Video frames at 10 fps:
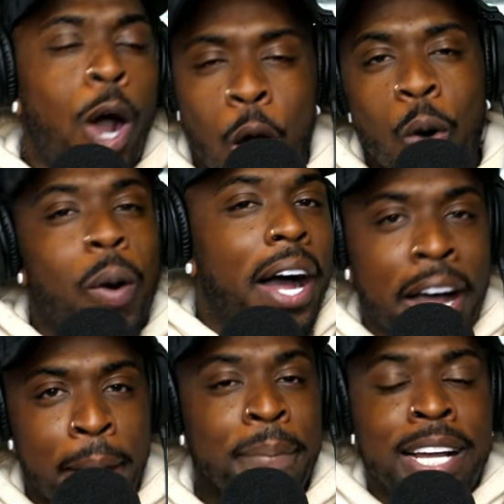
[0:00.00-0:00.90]
towed
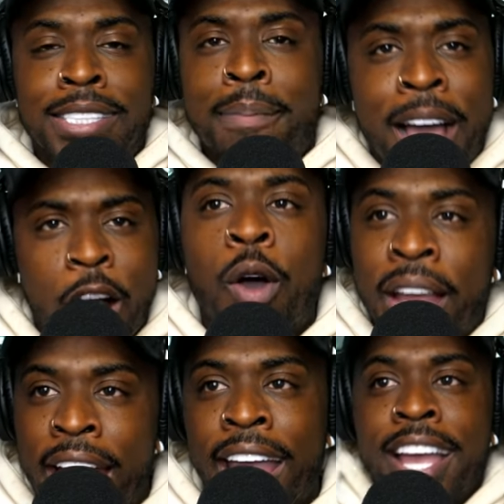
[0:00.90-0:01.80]
up because I'm like,
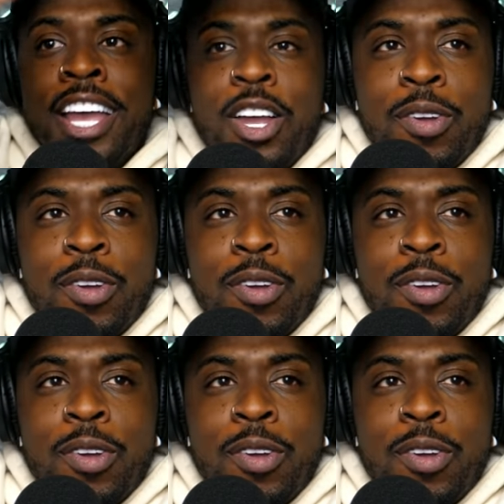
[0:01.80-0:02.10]
okay,